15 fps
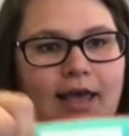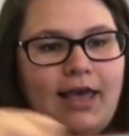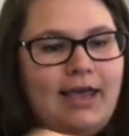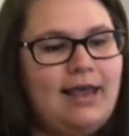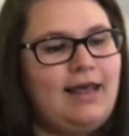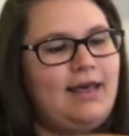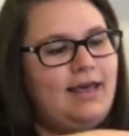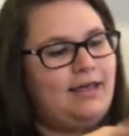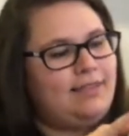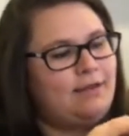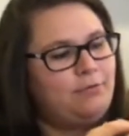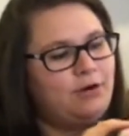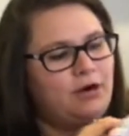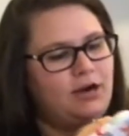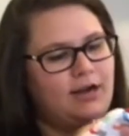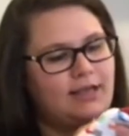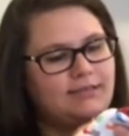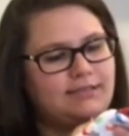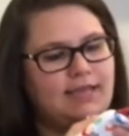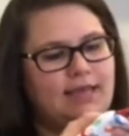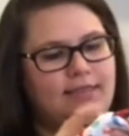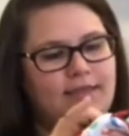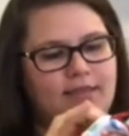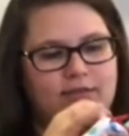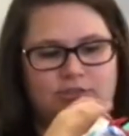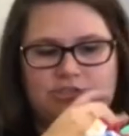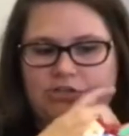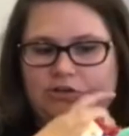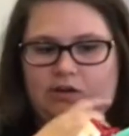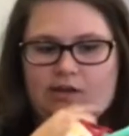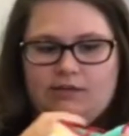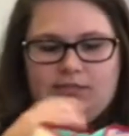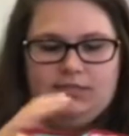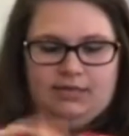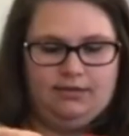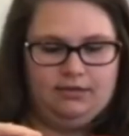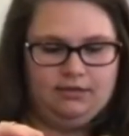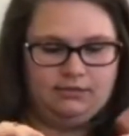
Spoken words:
And they were on Etsy. I think they're still on Etsy.